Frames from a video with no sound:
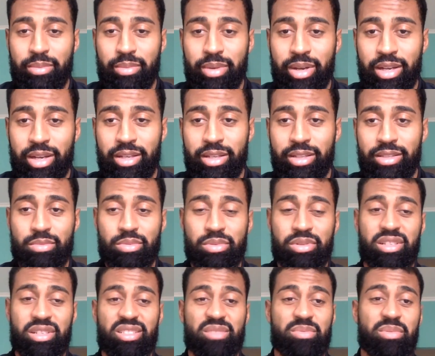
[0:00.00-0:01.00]
money. It's a
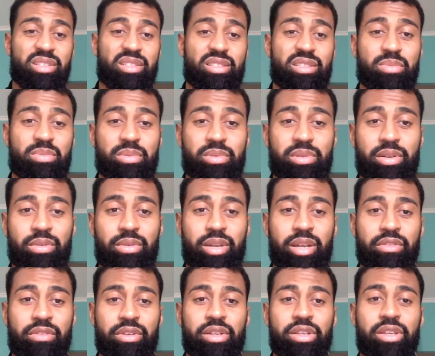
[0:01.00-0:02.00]
pretty expensive sport and whatever.